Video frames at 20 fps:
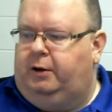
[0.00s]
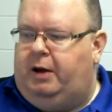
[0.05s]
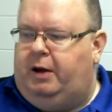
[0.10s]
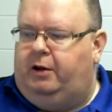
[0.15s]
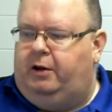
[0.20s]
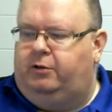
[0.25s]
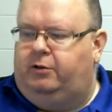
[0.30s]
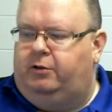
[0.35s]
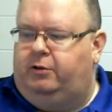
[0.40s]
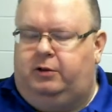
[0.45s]

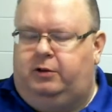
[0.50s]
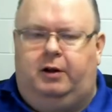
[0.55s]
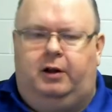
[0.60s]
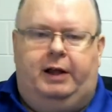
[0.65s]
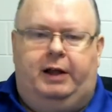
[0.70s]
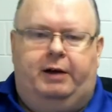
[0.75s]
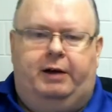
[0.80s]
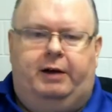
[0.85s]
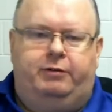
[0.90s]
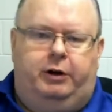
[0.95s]
about
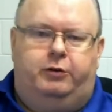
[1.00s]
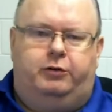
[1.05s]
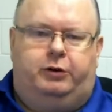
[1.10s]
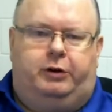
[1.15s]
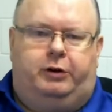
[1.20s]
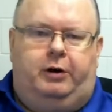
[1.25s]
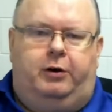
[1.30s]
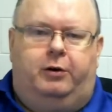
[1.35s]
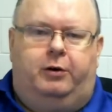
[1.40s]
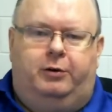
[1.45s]
11 years
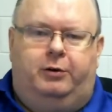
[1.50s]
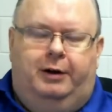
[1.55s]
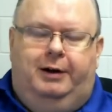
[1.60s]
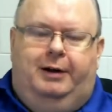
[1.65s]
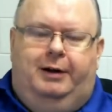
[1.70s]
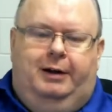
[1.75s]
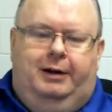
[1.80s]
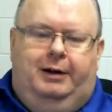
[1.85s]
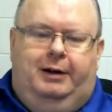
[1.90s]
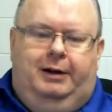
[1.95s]
ago,
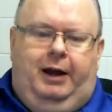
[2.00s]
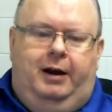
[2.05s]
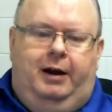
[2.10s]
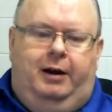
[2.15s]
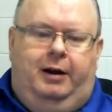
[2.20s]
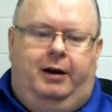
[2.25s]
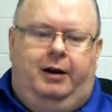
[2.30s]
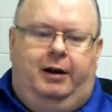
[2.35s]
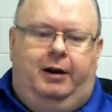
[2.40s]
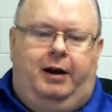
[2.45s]

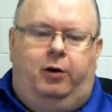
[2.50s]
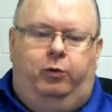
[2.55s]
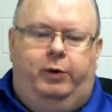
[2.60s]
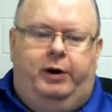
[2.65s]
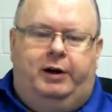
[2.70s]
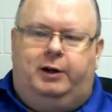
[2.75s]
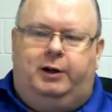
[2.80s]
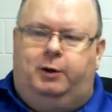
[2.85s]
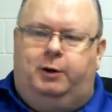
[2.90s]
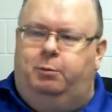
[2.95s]
and I'll
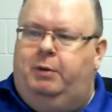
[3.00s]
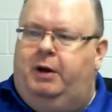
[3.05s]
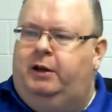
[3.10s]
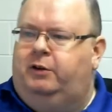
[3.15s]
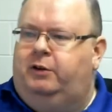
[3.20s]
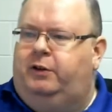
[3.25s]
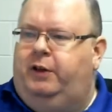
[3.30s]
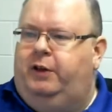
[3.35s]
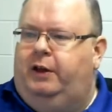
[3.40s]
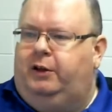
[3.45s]

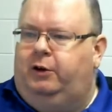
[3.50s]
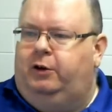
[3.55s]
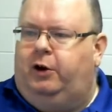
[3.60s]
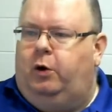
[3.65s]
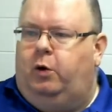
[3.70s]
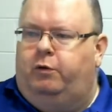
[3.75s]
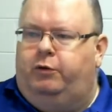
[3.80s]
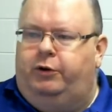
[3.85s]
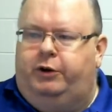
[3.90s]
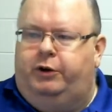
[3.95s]
recommend that you
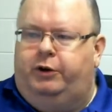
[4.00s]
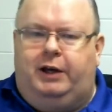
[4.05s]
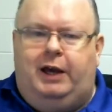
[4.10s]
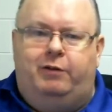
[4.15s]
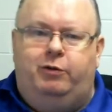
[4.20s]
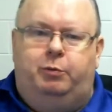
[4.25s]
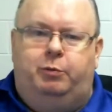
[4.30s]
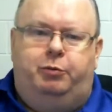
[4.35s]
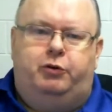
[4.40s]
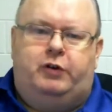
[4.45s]
go over to
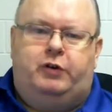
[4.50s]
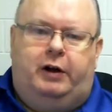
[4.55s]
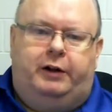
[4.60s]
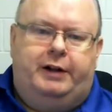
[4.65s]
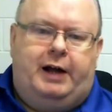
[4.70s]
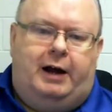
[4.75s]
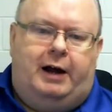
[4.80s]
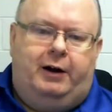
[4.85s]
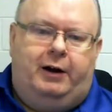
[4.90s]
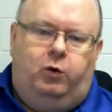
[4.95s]

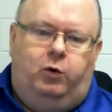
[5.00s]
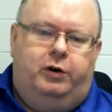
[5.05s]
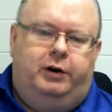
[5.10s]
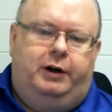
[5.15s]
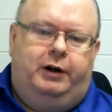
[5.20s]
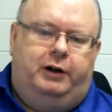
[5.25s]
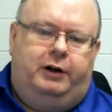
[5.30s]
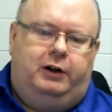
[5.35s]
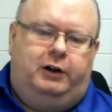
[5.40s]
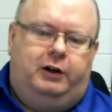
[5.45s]

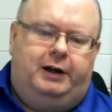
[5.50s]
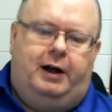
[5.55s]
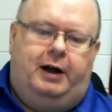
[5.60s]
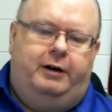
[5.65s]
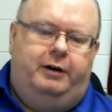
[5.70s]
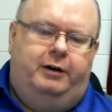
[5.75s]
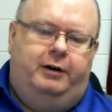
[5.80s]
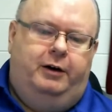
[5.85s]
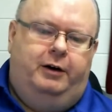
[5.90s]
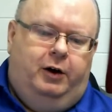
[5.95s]
kevinpurcell.org and click
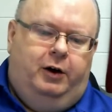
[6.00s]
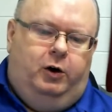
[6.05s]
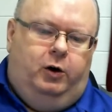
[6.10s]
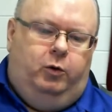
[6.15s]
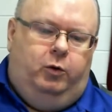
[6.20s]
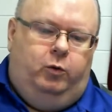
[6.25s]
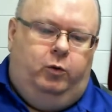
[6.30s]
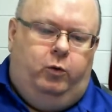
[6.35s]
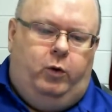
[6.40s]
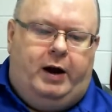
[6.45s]
on
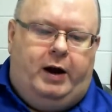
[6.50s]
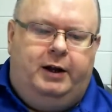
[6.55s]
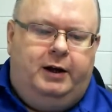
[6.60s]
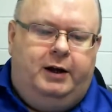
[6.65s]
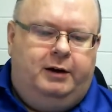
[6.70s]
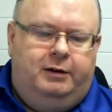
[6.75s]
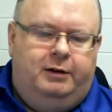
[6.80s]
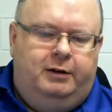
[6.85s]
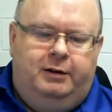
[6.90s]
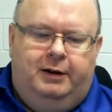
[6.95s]

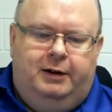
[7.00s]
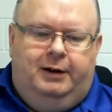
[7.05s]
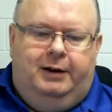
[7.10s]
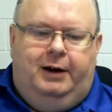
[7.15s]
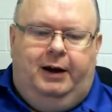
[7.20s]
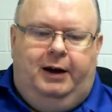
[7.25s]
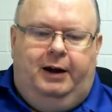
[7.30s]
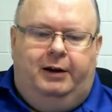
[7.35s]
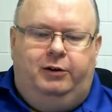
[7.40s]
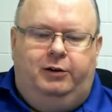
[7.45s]
writing,
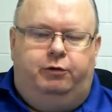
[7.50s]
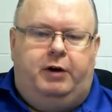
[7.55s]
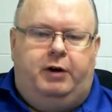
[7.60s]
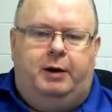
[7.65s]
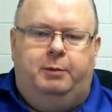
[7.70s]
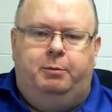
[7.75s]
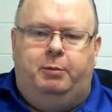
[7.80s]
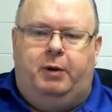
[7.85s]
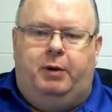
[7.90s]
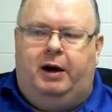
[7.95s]
and you'll
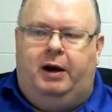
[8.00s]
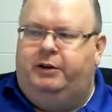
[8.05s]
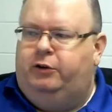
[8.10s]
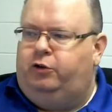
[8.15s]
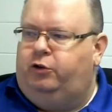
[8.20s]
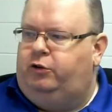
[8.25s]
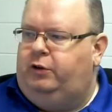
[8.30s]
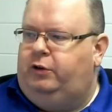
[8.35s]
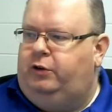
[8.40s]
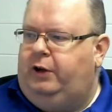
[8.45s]
find my
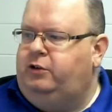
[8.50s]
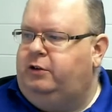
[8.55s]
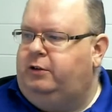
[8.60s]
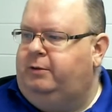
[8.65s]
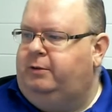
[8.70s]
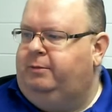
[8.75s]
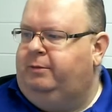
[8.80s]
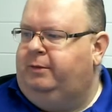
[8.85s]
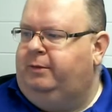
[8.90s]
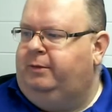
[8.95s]

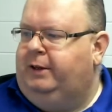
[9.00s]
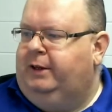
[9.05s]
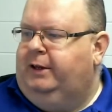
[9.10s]
dissertation.